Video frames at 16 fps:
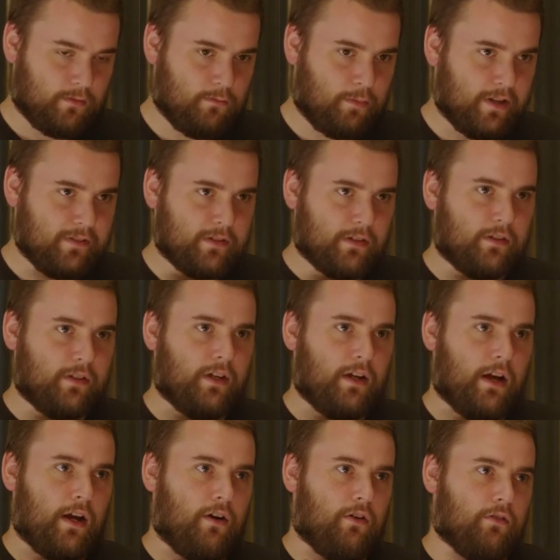
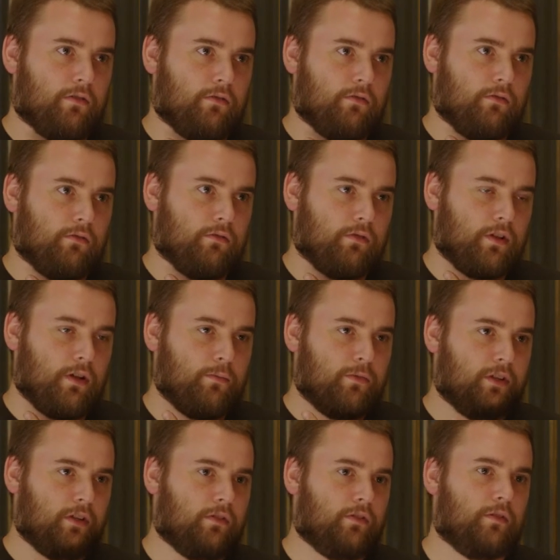basically Al
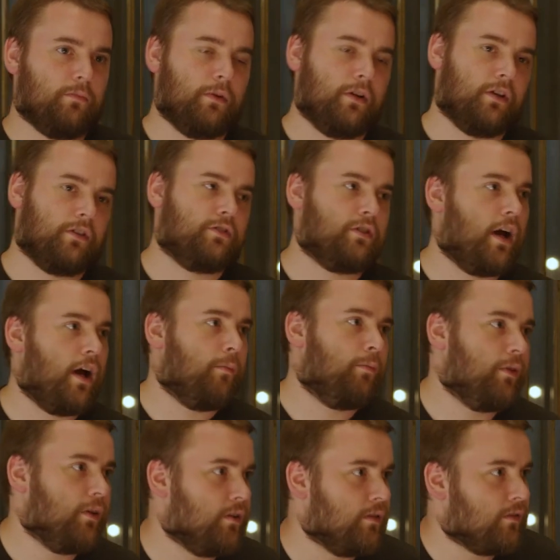comes into Merrick's shop
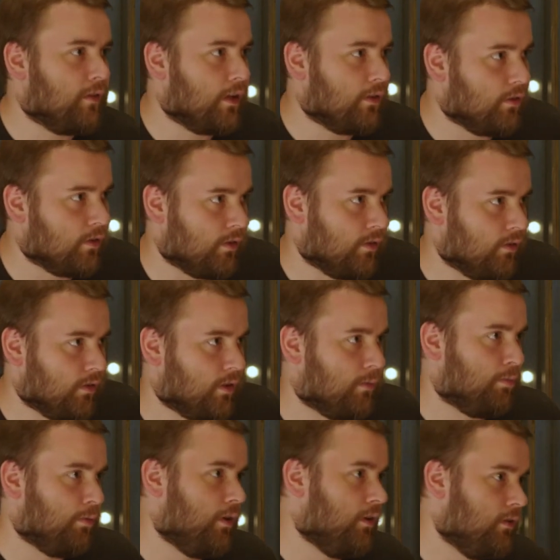and is like, look, you're
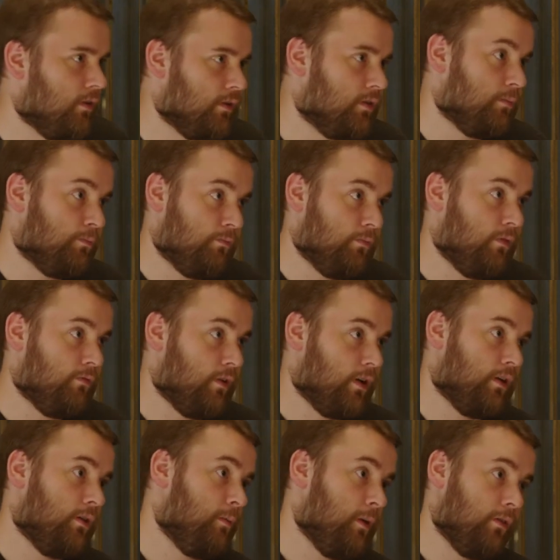going to print the
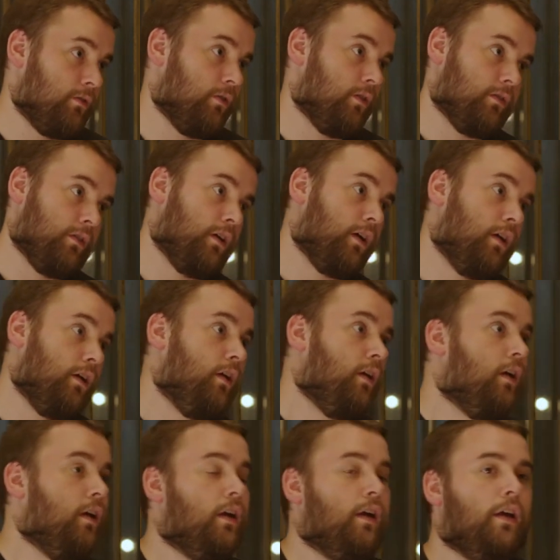fucking debates are on tonight.
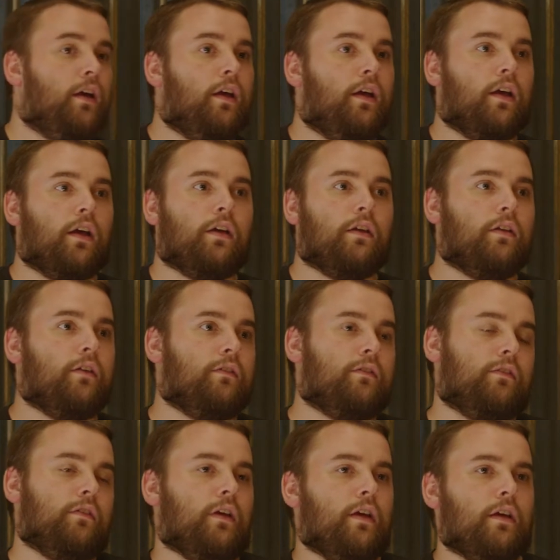
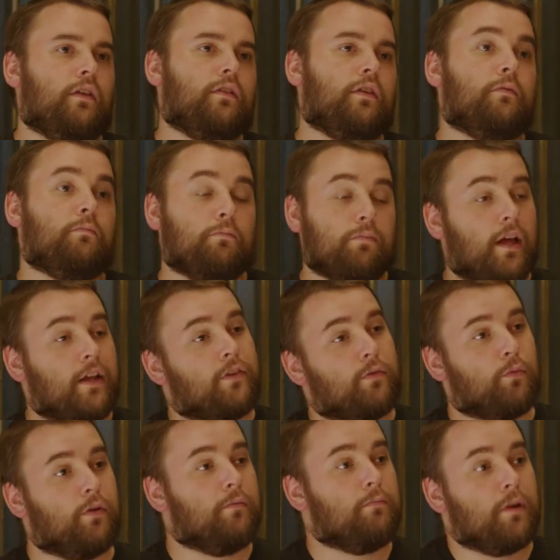And then that's
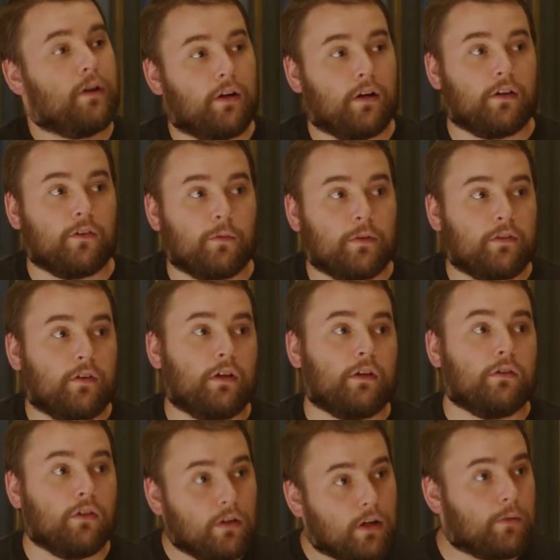when Merrick is basically
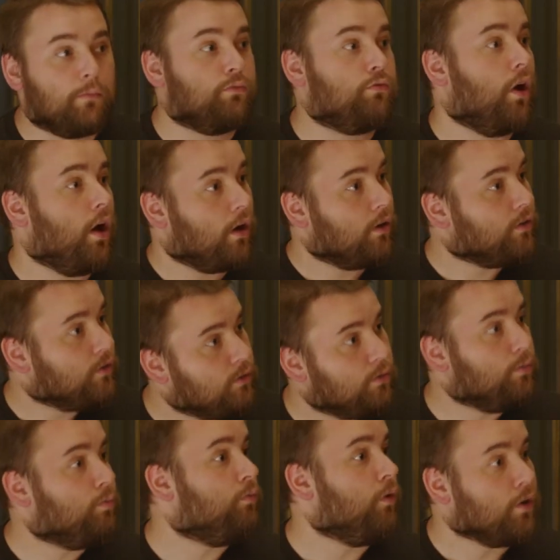like, look, I'm tired of
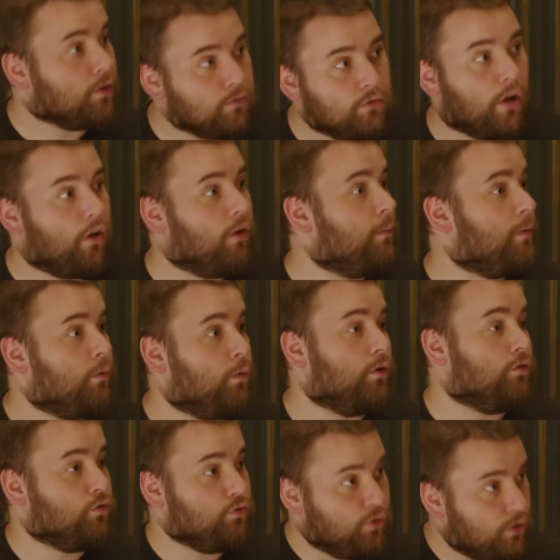you fucking telling me
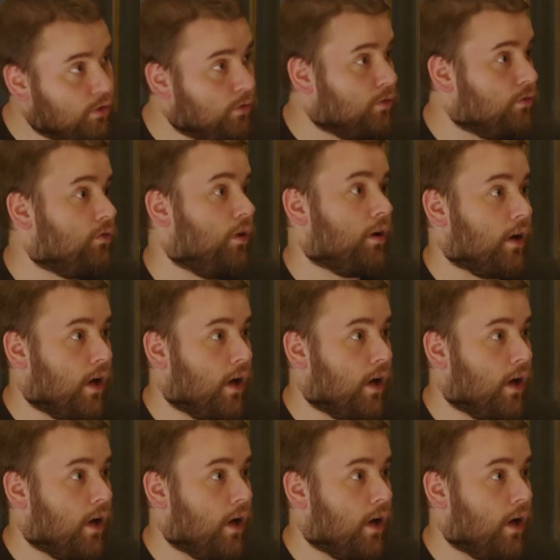what to do. He's like,